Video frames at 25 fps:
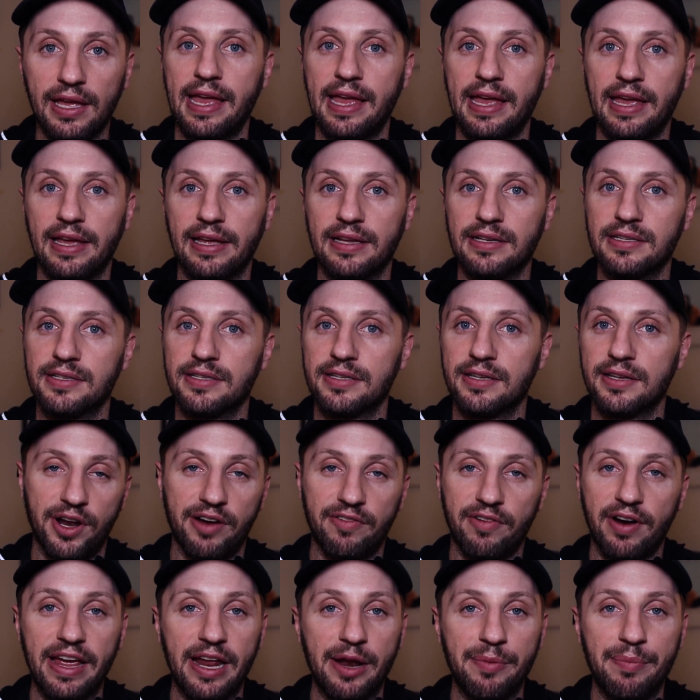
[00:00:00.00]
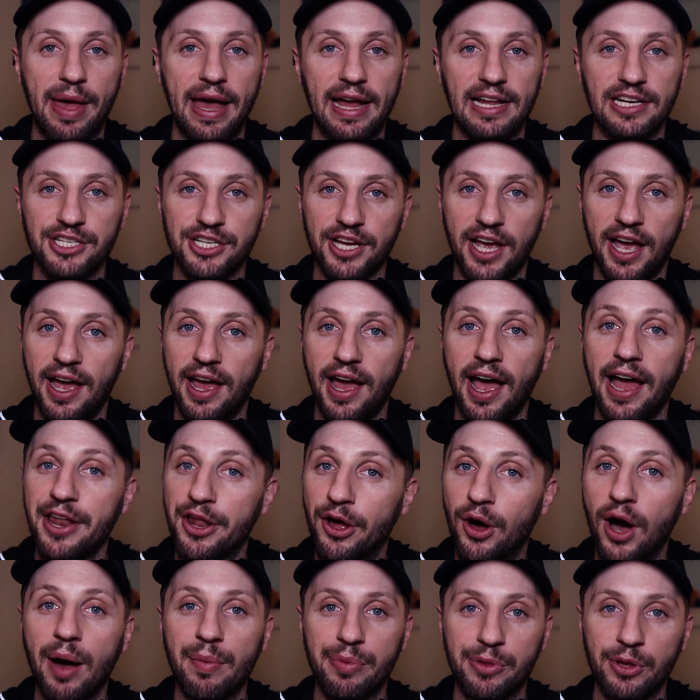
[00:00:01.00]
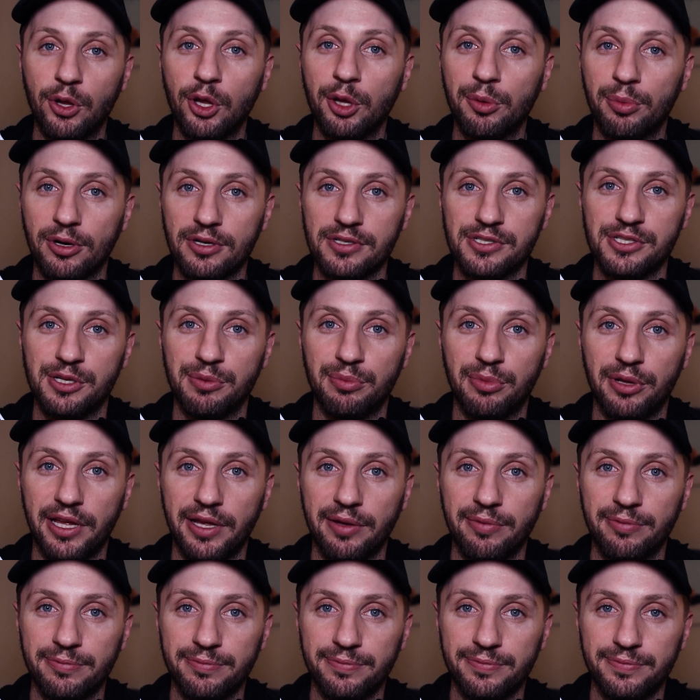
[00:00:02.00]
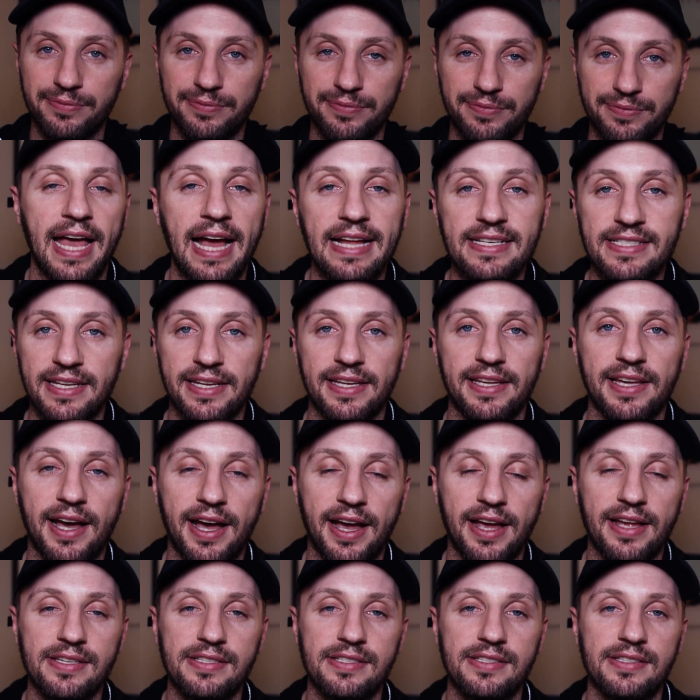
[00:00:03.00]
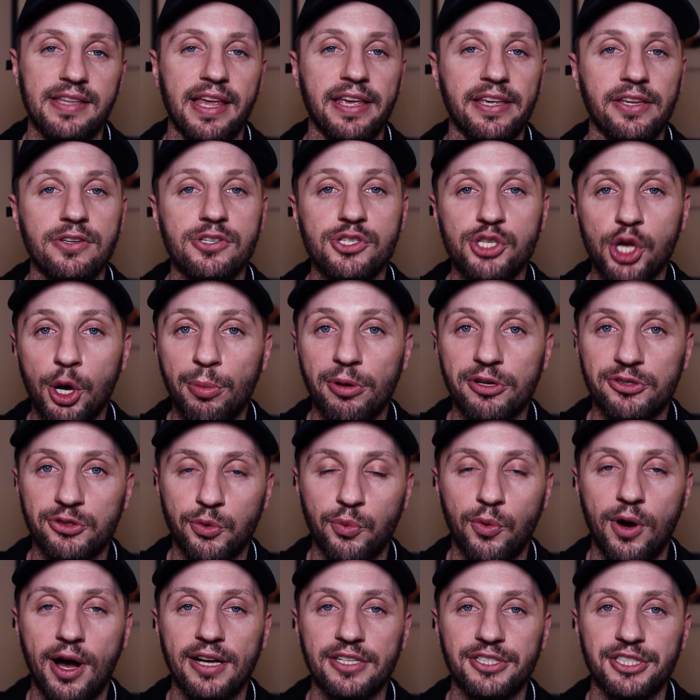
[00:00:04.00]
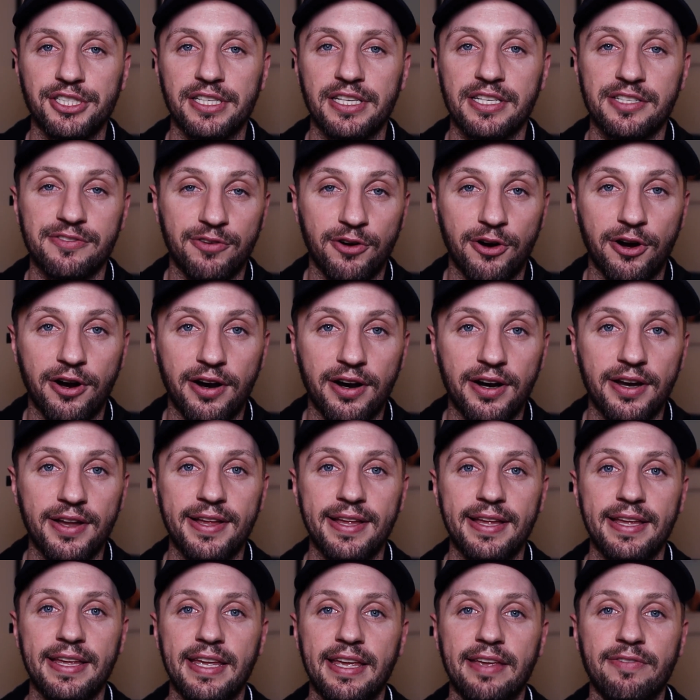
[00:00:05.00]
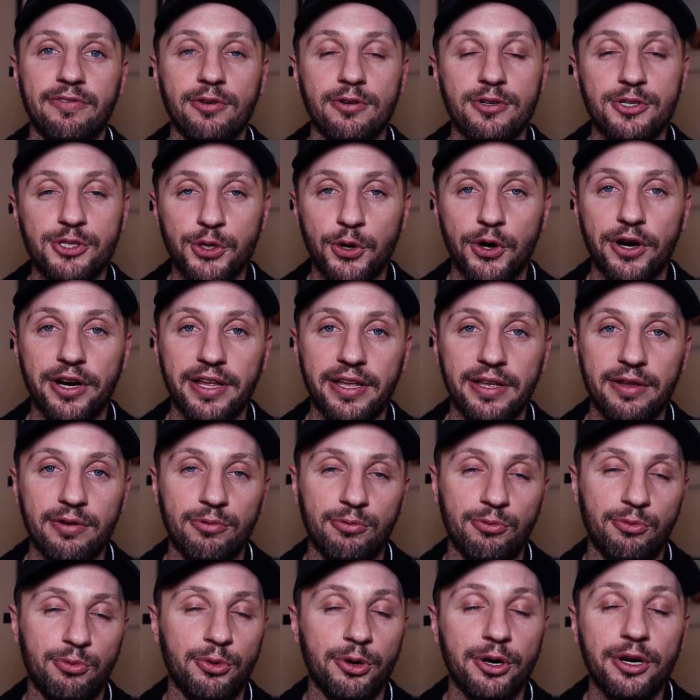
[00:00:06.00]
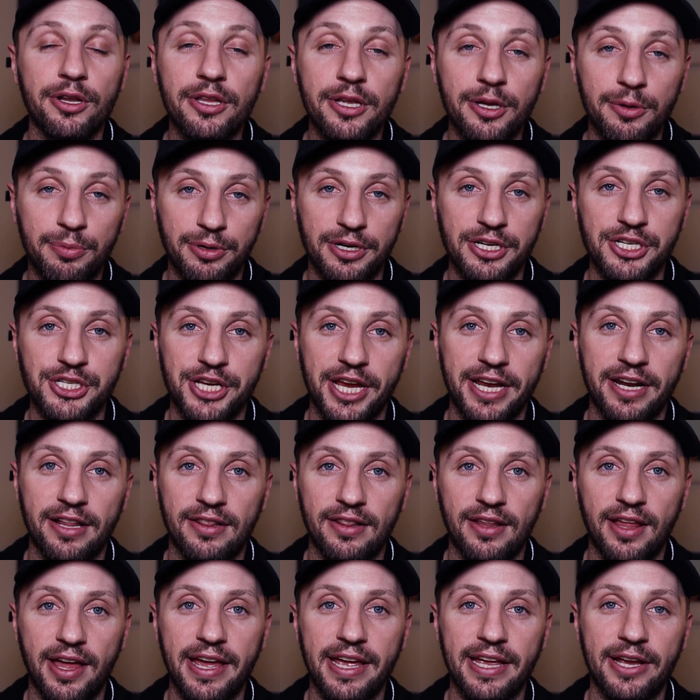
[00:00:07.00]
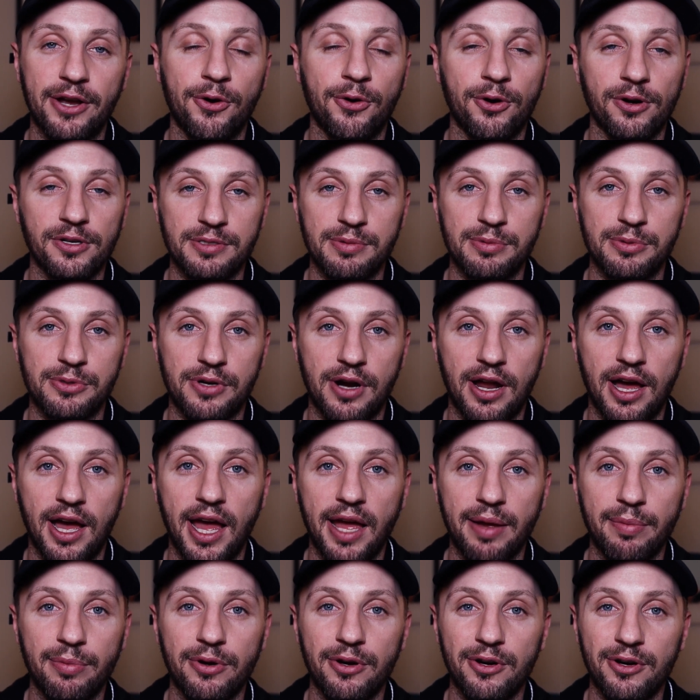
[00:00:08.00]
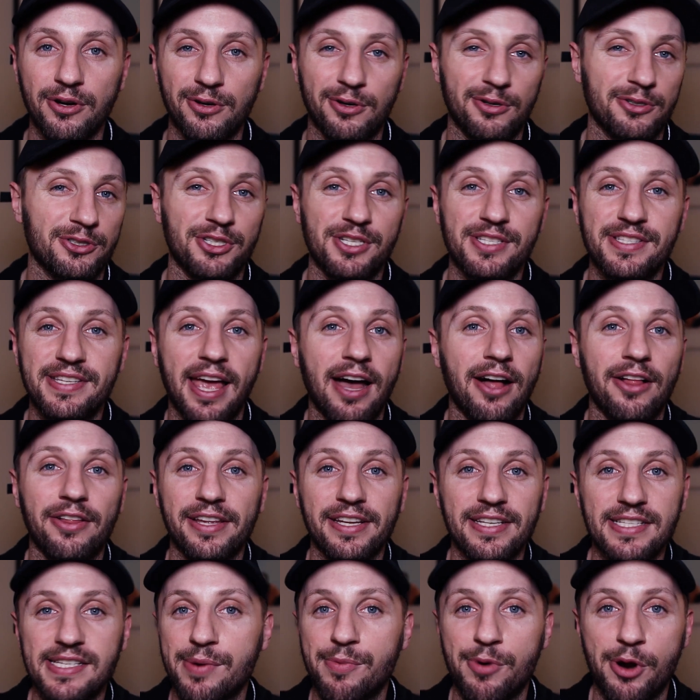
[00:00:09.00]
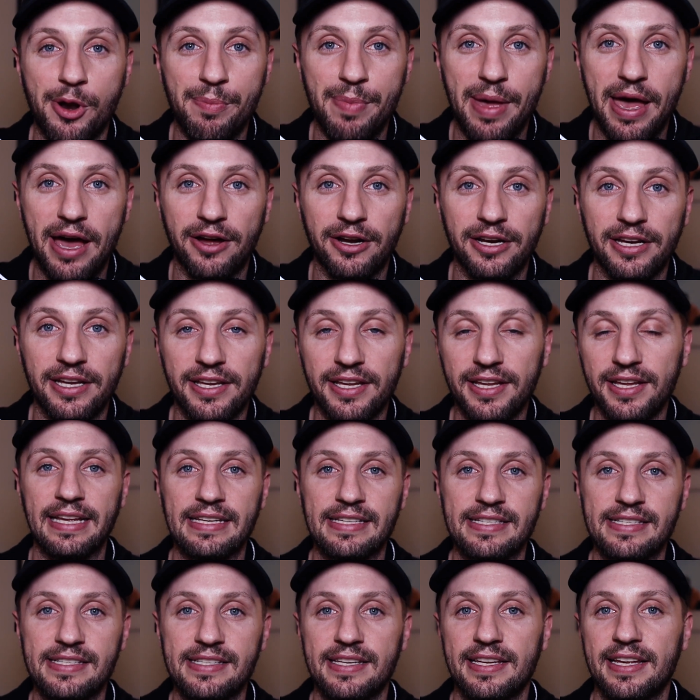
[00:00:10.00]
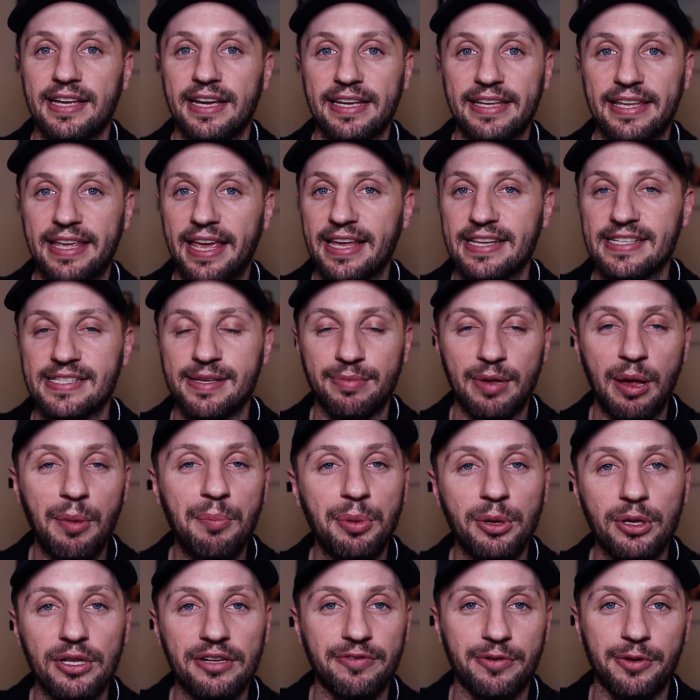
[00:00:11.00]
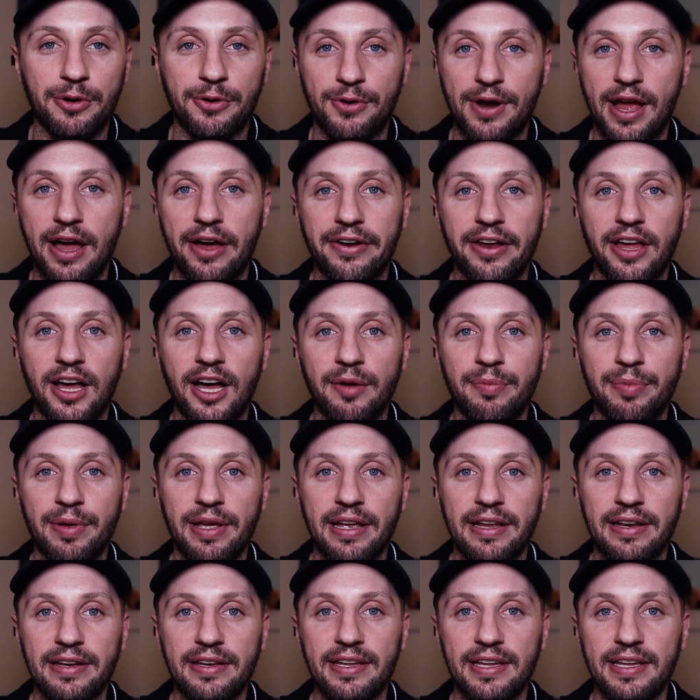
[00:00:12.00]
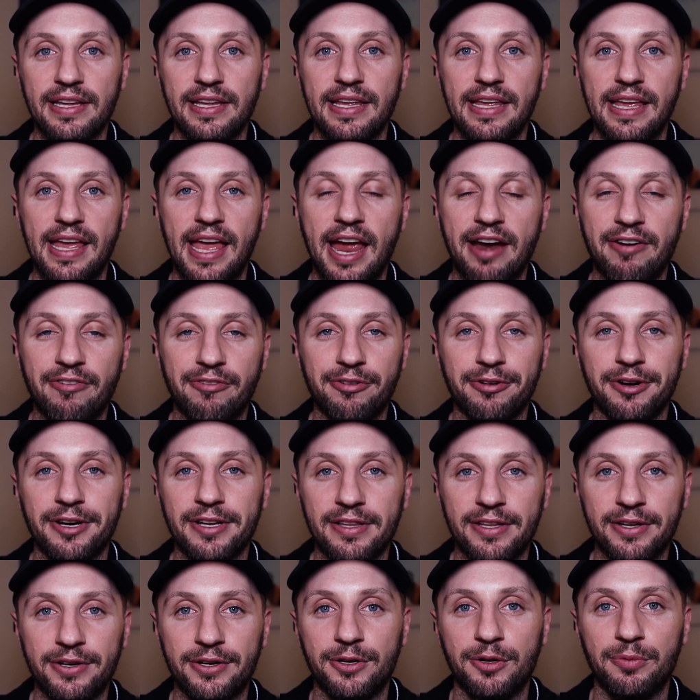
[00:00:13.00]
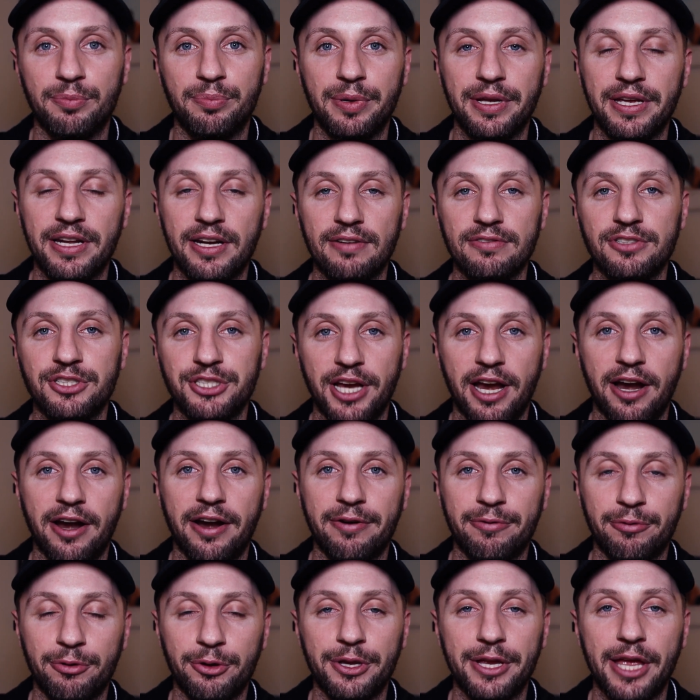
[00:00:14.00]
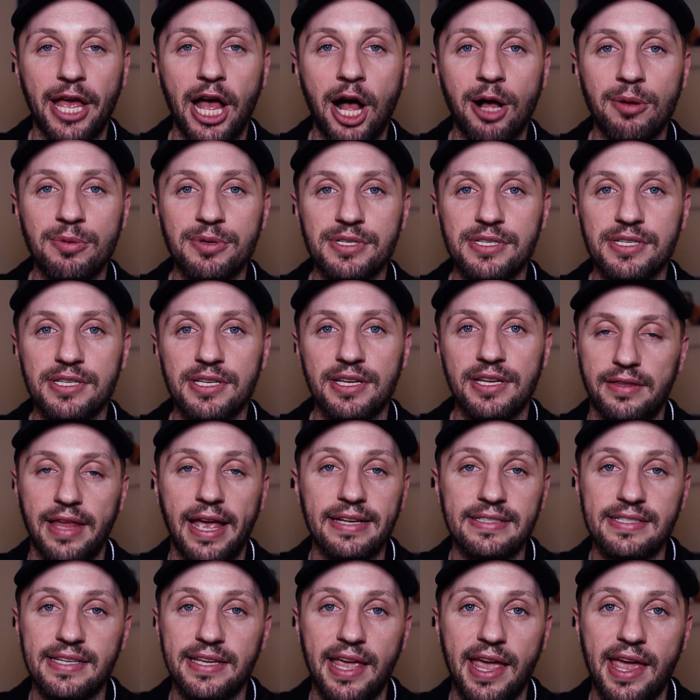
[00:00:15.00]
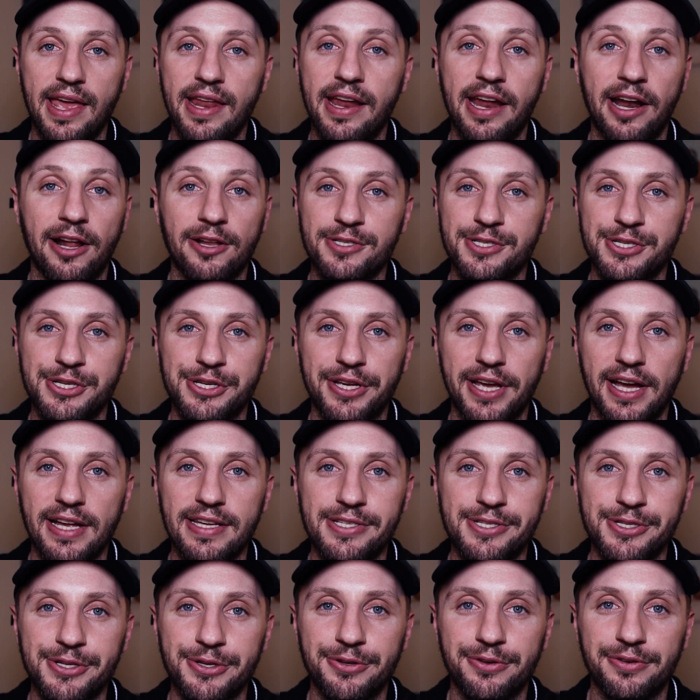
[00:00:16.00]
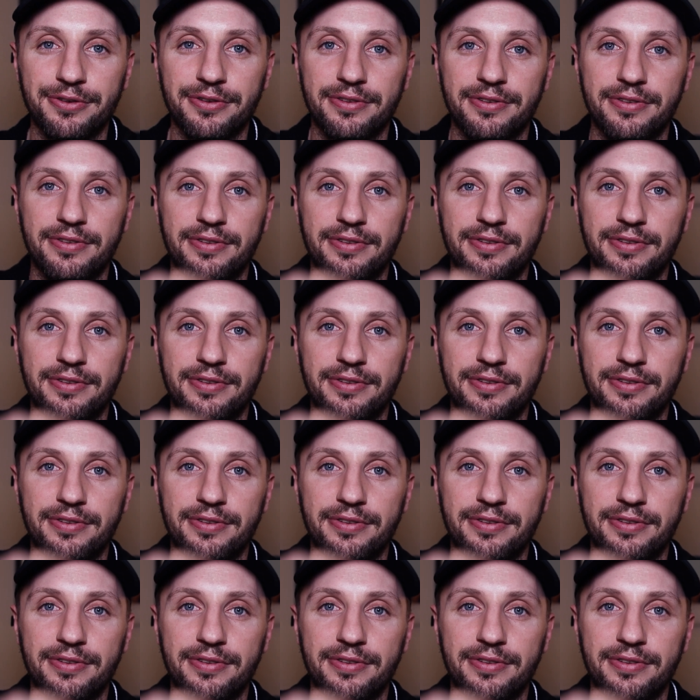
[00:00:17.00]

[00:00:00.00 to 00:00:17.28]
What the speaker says: And whenever I hit a bad shot, I know I'm the only person to blame. That's it, guys. Thank you so much for watching this far. If you enjoyed it, really appreciate a like or a subscribe or just telling someone about it. It's, again, something I'm building from the ground up, and every little bit of sharing really helps. Thanks again, and I'll see you guys soon.